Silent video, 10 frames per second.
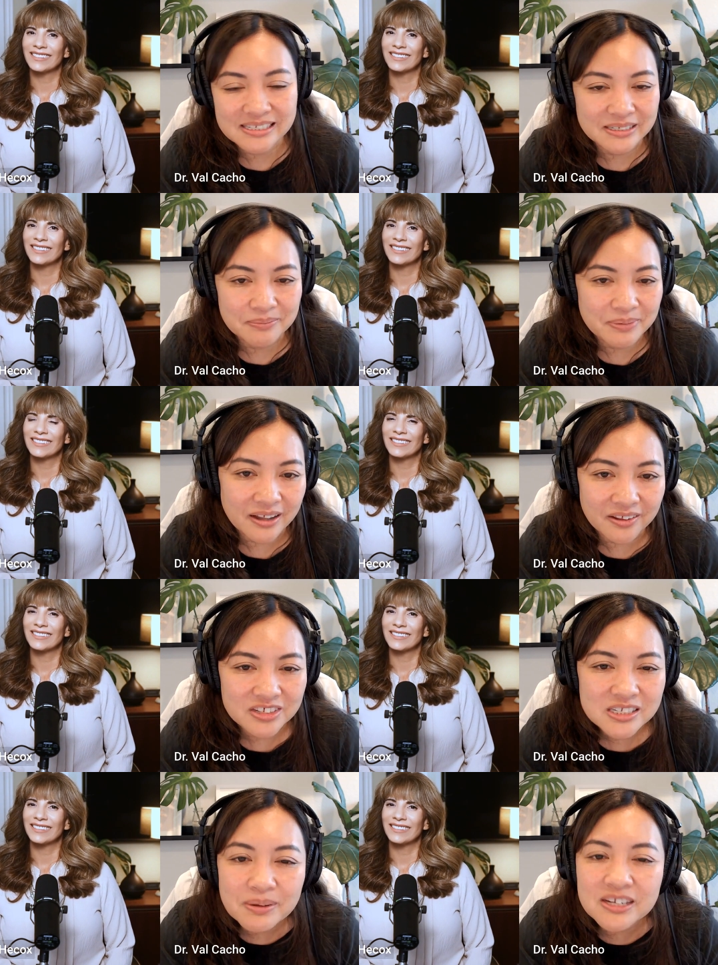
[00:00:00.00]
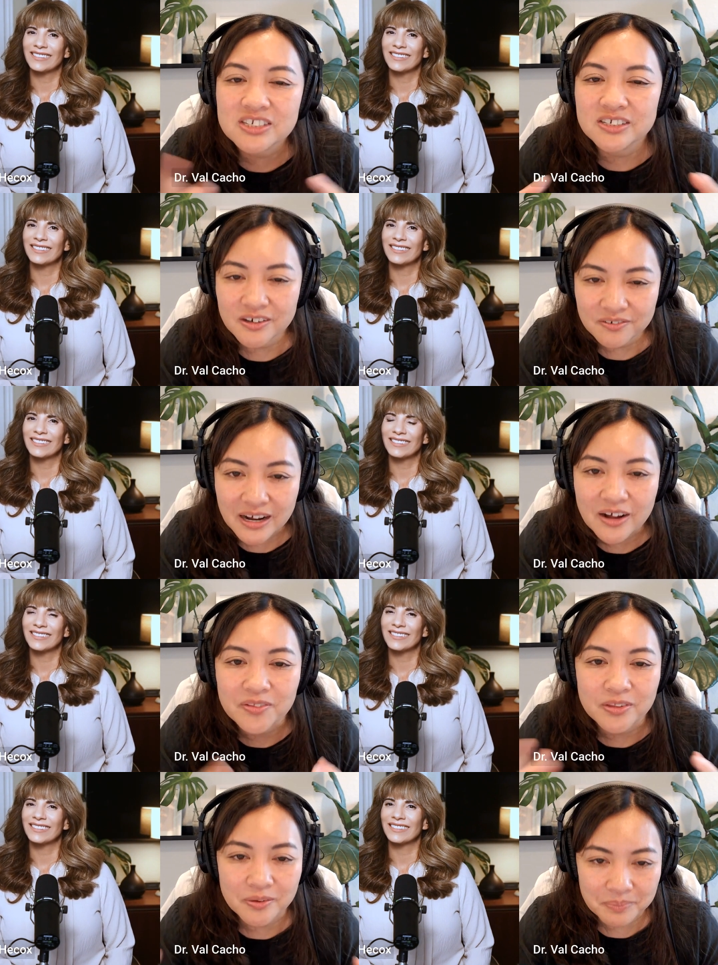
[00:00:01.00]
Speaker 1: sleep health, especially
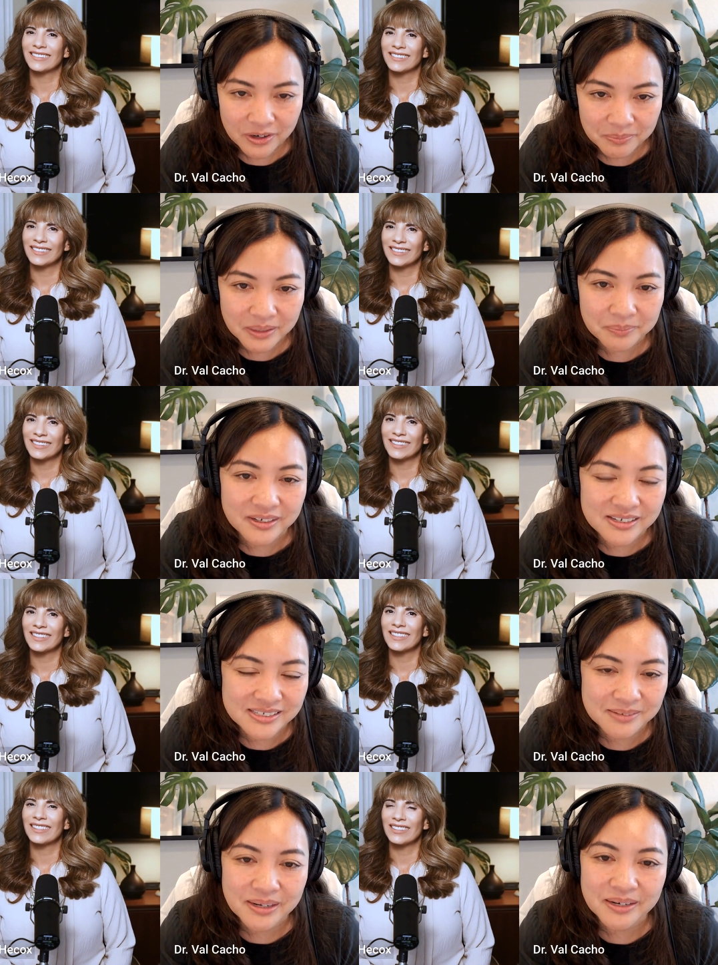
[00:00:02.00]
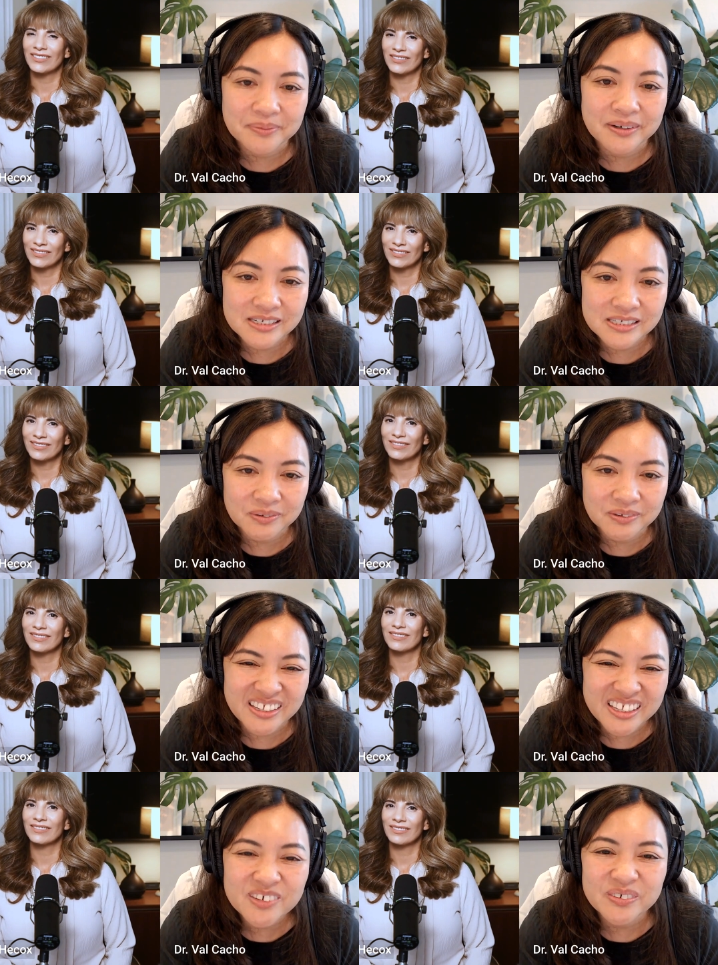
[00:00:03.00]
around perimenopause and menopause when
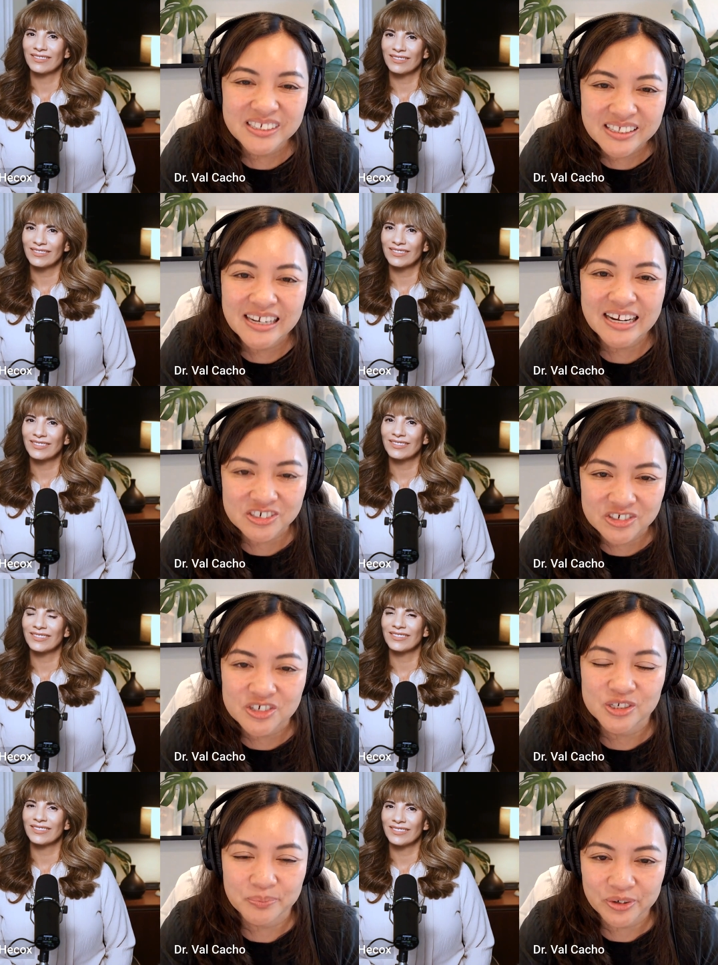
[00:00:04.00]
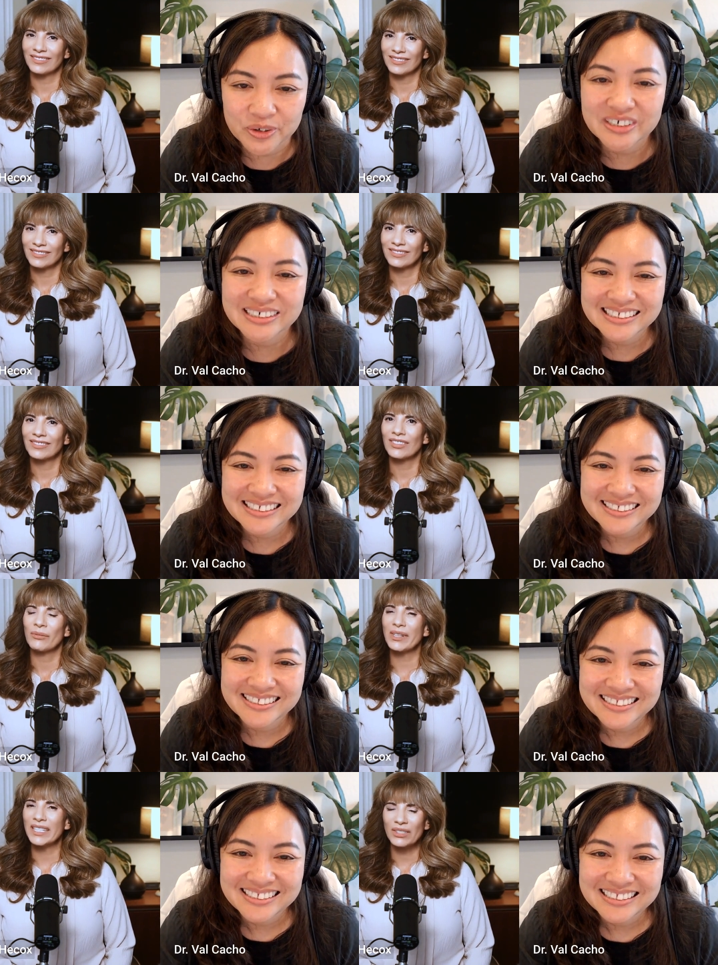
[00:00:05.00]
I think we need that extra support.
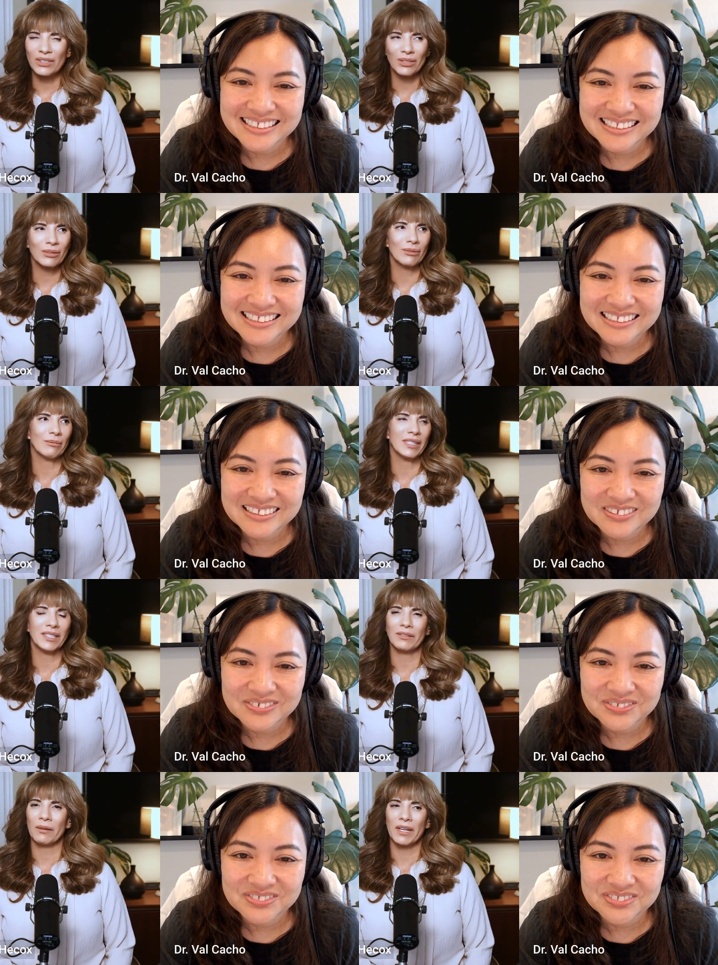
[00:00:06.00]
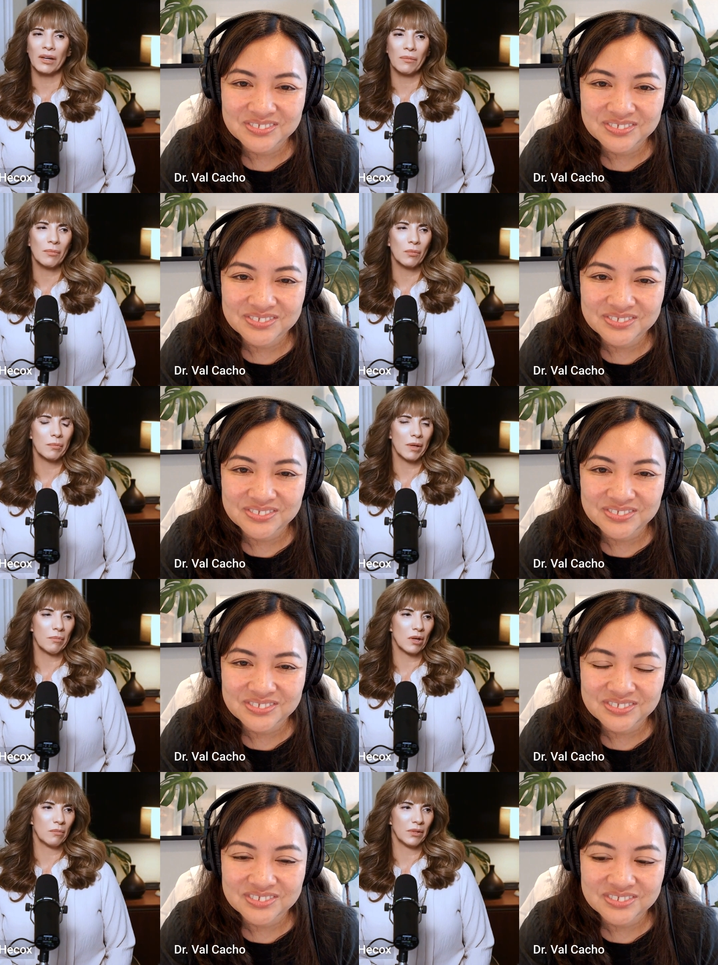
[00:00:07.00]
Speaker 2: We do. We do. I mean, I remember when my
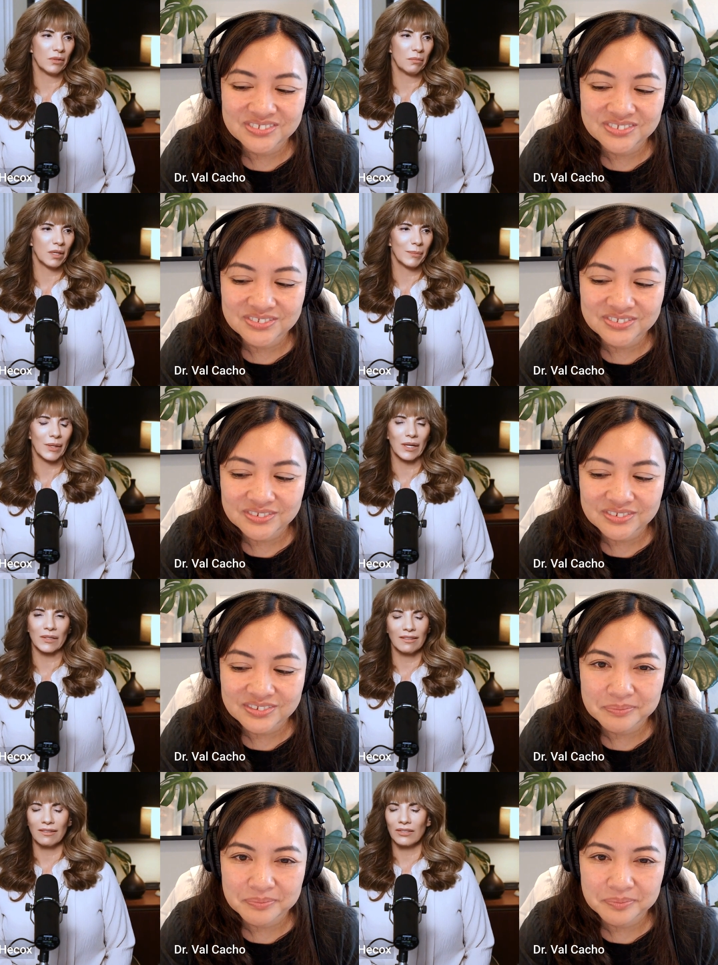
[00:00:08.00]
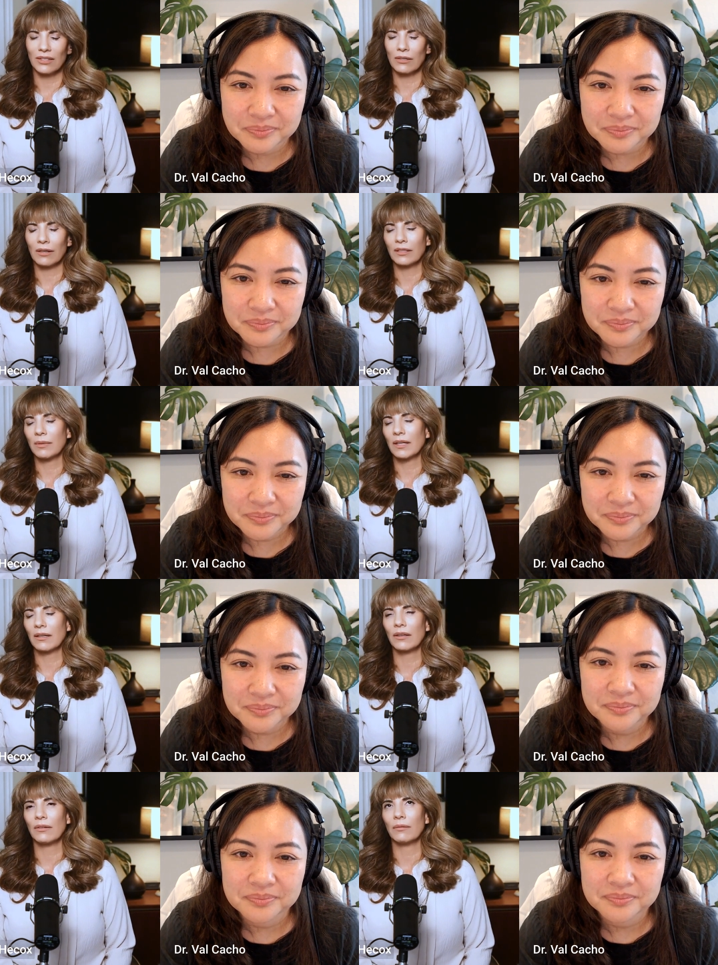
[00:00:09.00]
mom went through menopause, she talked about
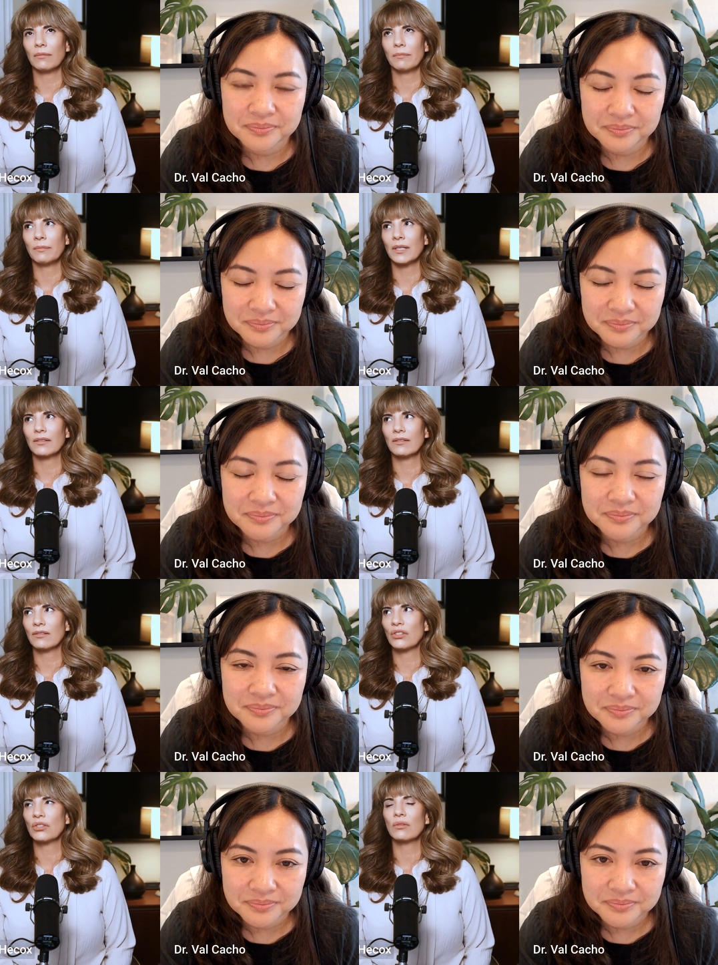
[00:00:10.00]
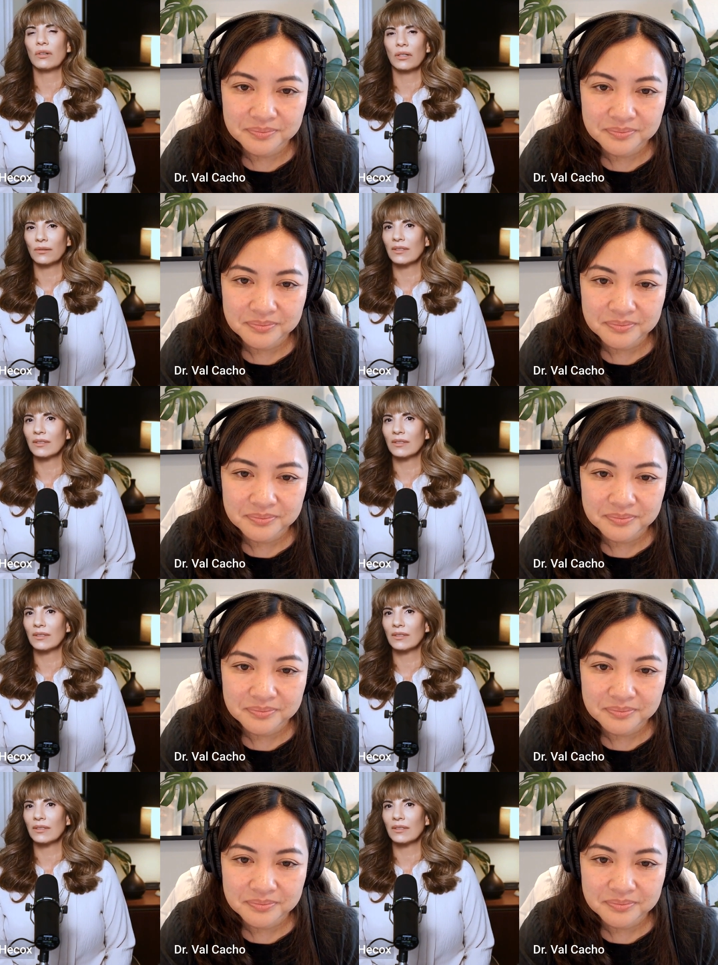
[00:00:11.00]
how much she struggled to